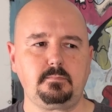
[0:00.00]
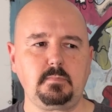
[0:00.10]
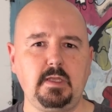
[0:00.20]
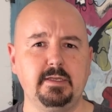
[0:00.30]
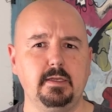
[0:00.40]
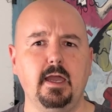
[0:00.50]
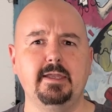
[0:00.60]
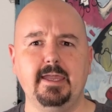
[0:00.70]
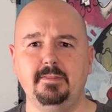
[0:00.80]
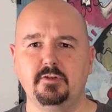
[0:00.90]

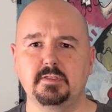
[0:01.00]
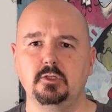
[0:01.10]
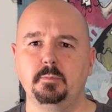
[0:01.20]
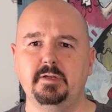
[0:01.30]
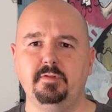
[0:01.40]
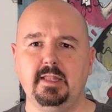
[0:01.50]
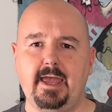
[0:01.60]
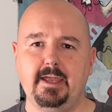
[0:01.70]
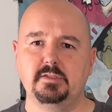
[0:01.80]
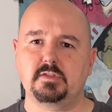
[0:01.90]
Again, there's a little bit of a
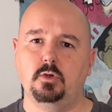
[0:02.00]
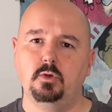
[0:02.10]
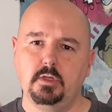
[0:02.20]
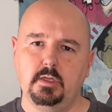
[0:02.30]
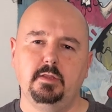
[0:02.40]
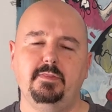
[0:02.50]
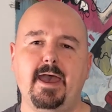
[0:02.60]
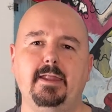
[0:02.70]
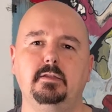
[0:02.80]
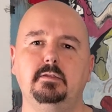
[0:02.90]
lag, so
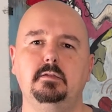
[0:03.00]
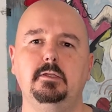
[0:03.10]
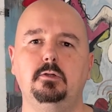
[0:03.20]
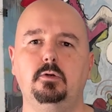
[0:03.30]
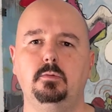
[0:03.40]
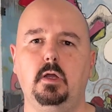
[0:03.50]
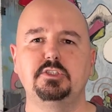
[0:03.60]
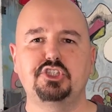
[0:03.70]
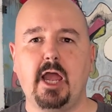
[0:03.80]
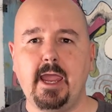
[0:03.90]
that little
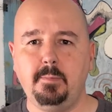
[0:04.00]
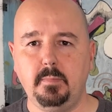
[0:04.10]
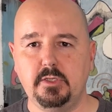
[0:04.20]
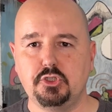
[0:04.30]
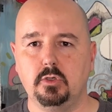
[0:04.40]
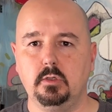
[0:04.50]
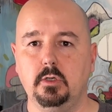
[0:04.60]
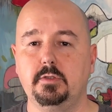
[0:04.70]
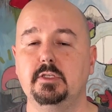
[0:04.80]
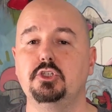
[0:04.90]
chime is your
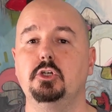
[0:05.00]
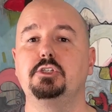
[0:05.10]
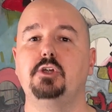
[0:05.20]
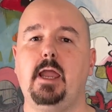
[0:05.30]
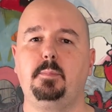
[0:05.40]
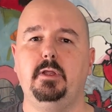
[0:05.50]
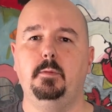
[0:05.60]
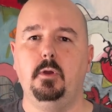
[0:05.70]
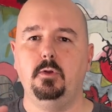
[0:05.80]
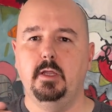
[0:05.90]
alert that you're in track player
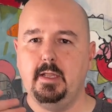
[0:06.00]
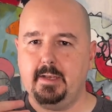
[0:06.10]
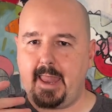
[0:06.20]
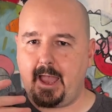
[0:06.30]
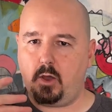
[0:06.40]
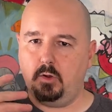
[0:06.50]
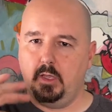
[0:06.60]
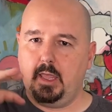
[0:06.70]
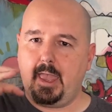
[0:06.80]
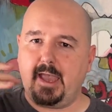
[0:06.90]
mode. Now,
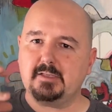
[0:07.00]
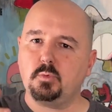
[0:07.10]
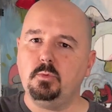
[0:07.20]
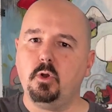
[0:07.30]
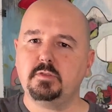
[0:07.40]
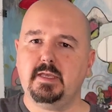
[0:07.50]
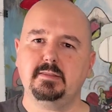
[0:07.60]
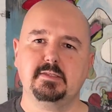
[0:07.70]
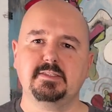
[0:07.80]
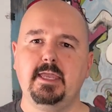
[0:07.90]
as we rotate the
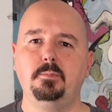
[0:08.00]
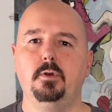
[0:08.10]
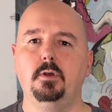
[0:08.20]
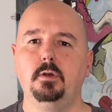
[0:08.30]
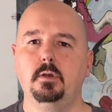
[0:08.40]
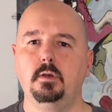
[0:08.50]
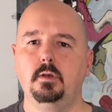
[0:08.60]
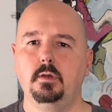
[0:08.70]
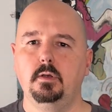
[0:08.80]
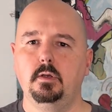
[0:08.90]
saber,
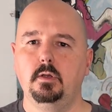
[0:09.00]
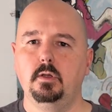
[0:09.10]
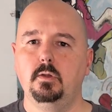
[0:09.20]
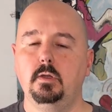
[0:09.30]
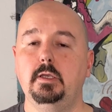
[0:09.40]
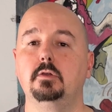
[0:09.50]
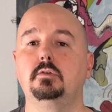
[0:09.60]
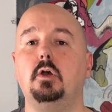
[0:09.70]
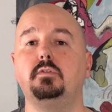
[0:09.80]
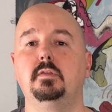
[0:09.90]
it'll
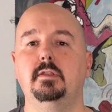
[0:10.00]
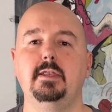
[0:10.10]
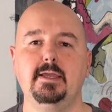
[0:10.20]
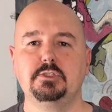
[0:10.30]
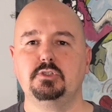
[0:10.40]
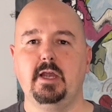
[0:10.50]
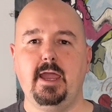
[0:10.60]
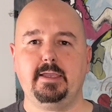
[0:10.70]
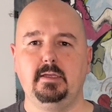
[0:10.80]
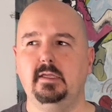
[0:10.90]
go to the next
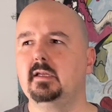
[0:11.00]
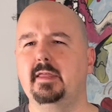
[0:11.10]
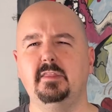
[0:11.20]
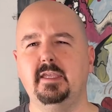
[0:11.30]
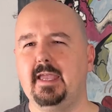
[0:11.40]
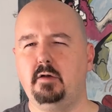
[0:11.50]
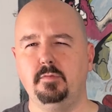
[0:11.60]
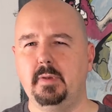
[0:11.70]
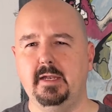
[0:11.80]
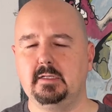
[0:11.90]
track, I think
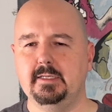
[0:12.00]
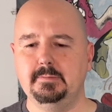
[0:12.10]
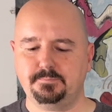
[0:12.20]
alphabetically.